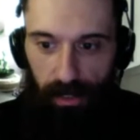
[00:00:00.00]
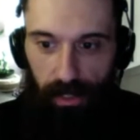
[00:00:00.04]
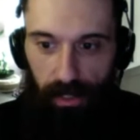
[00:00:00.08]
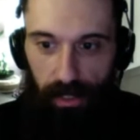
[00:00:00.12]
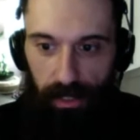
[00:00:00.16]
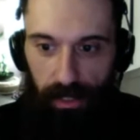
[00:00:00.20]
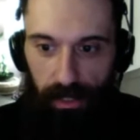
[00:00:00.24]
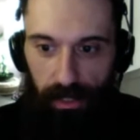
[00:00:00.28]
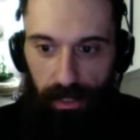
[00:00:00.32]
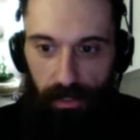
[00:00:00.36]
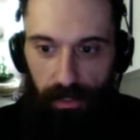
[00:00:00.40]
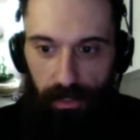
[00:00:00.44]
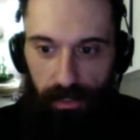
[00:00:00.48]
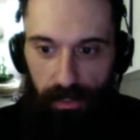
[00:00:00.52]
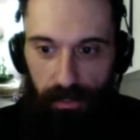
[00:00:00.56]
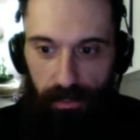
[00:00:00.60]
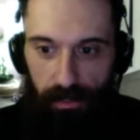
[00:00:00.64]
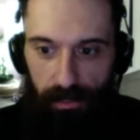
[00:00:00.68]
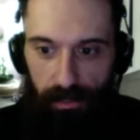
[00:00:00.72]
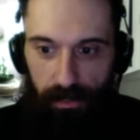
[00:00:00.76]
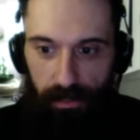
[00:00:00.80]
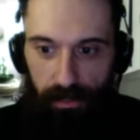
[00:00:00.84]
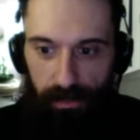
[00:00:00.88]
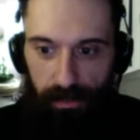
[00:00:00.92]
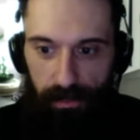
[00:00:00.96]
line,
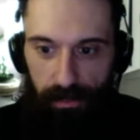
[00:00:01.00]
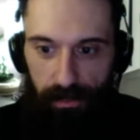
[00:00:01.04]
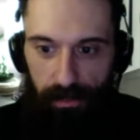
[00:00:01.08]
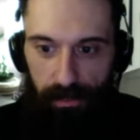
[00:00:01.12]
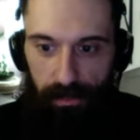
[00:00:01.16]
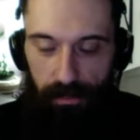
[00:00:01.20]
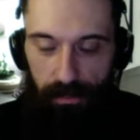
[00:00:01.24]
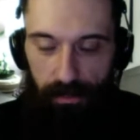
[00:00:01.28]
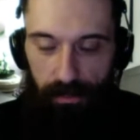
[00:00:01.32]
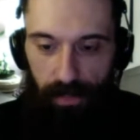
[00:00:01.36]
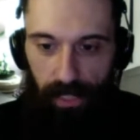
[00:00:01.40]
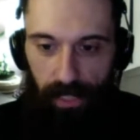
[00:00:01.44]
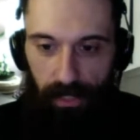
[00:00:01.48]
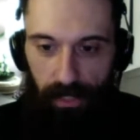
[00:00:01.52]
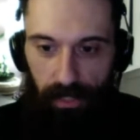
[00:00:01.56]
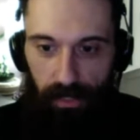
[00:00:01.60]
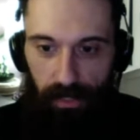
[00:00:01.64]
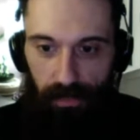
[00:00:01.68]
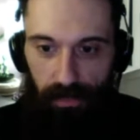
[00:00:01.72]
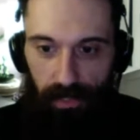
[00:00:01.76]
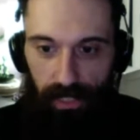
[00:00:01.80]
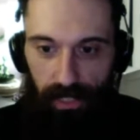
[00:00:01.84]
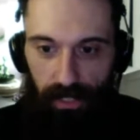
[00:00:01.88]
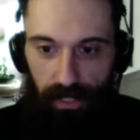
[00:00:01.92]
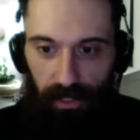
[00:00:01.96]

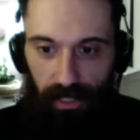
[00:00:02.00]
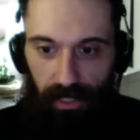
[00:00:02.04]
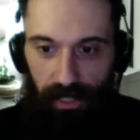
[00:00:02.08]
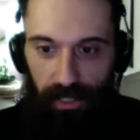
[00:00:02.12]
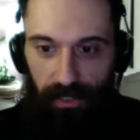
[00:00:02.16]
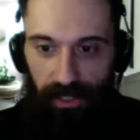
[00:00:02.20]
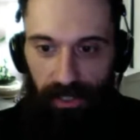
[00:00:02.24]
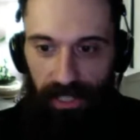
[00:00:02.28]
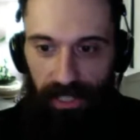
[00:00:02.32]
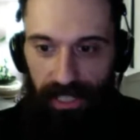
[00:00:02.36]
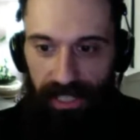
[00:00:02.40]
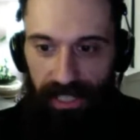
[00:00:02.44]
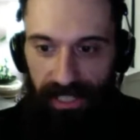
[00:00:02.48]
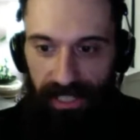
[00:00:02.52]
figuratively or literally.